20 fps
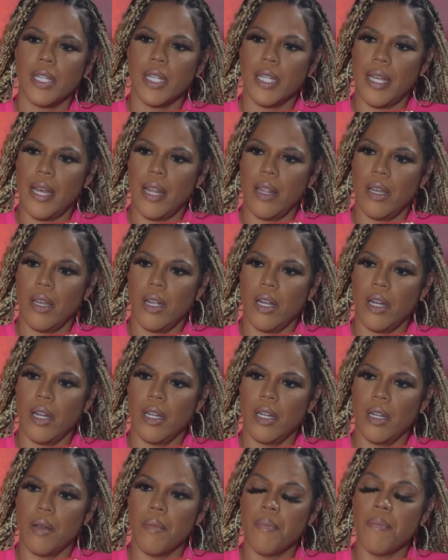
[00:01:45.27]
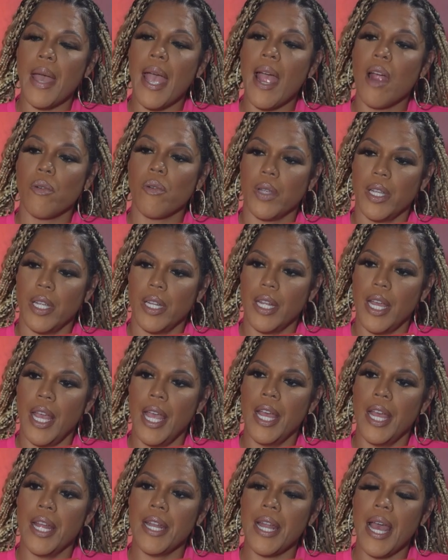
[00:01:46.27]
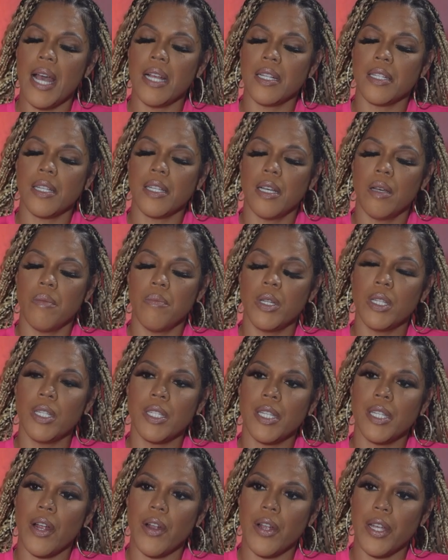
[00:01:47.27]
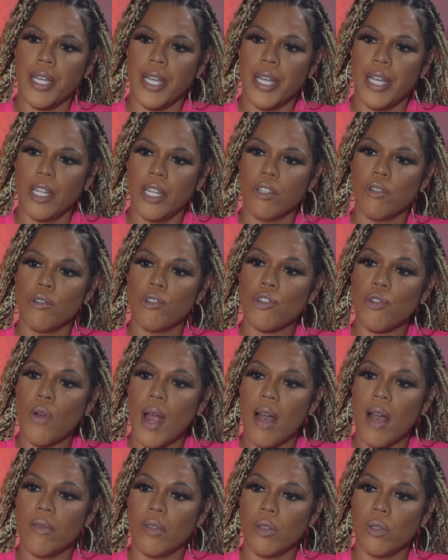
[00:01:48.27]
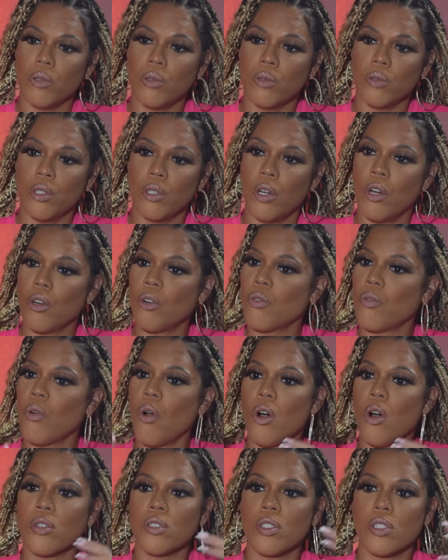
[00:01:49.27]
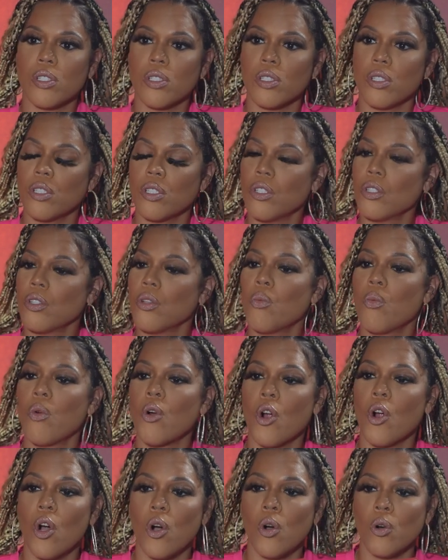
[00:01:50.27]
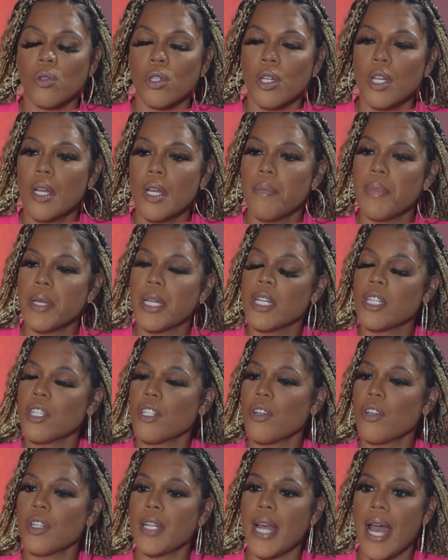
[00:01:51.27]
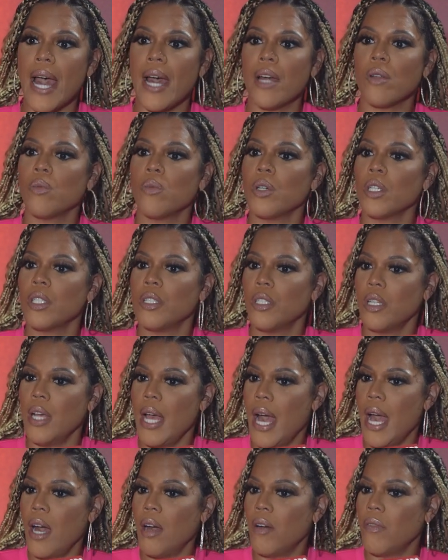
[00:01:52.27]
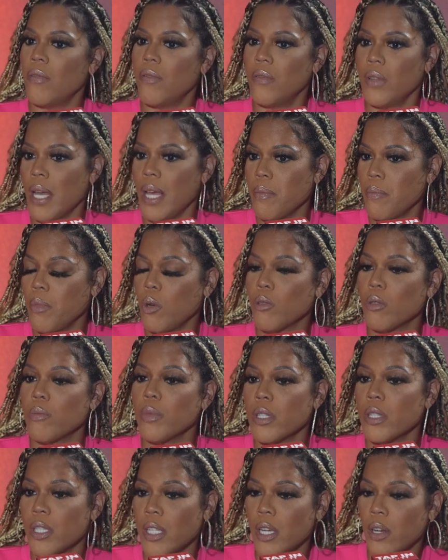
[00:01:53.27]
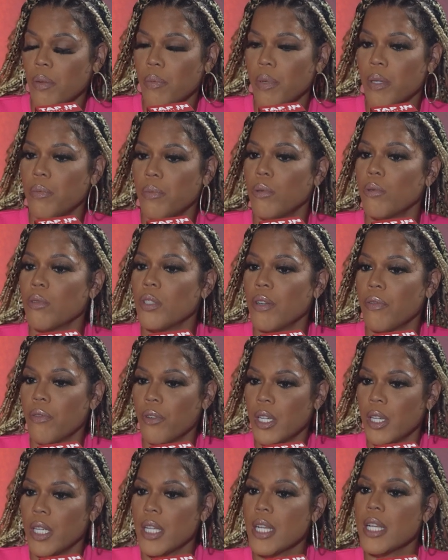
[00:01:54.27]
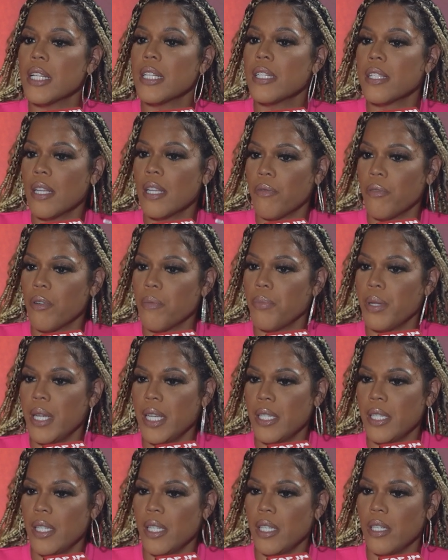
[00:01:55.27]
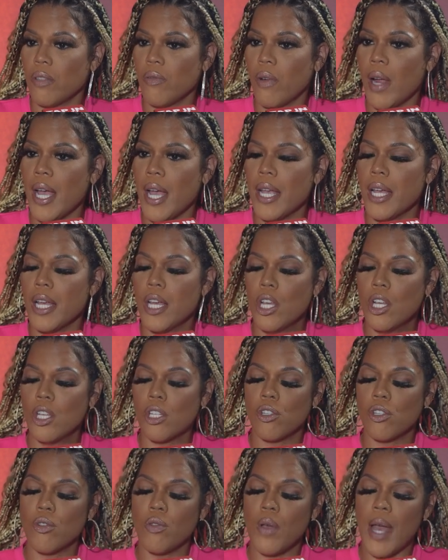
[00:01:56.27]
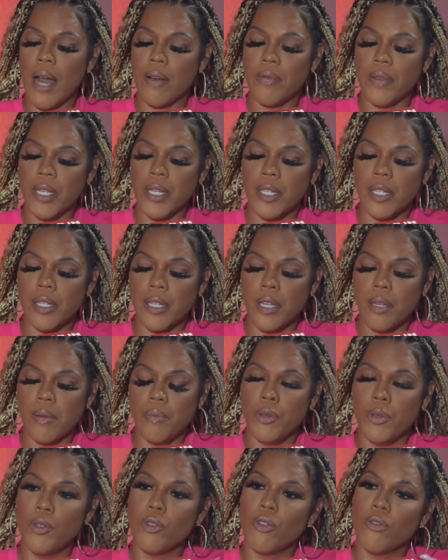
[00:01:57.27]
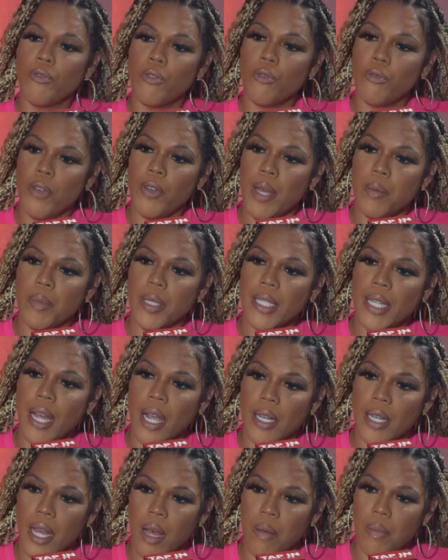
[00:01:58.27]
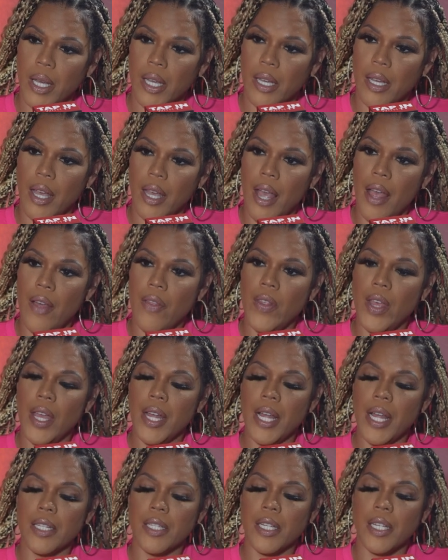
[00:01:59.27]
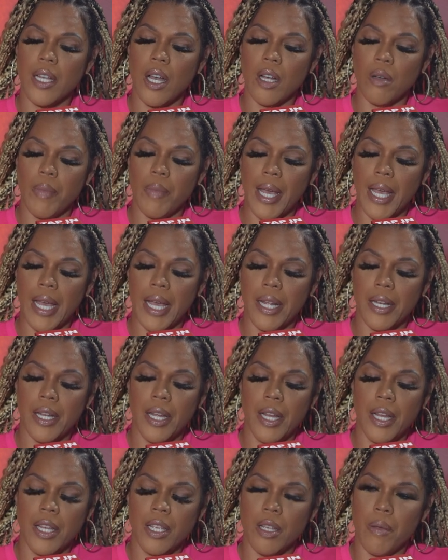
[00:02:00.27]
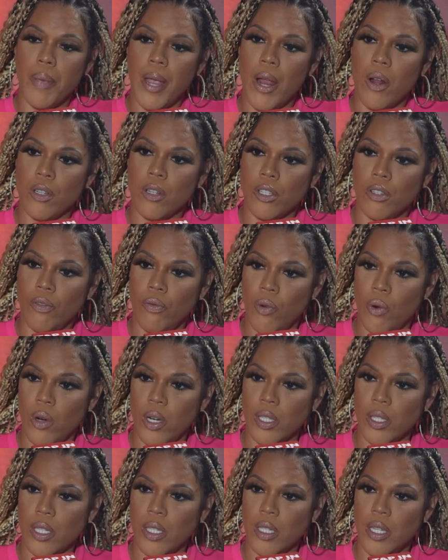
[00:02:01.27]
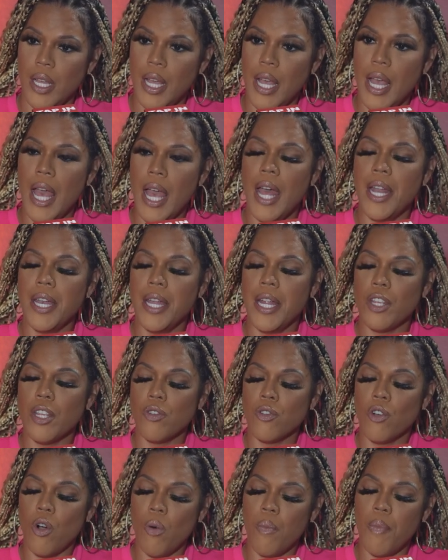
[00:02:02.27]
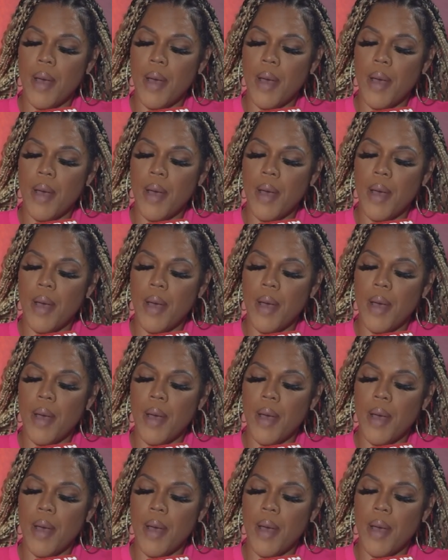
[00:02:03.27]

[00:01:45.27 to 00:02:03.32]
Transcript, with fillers: together, yes. married, yep. and as a military kid, you traveled across yeah. because your dad would have like most military people. be stationed in different, different places. places. Yep. Right? So you have this beautiful family dynamic. Right. And then as a young man, your parents divorce. Correct. And then you go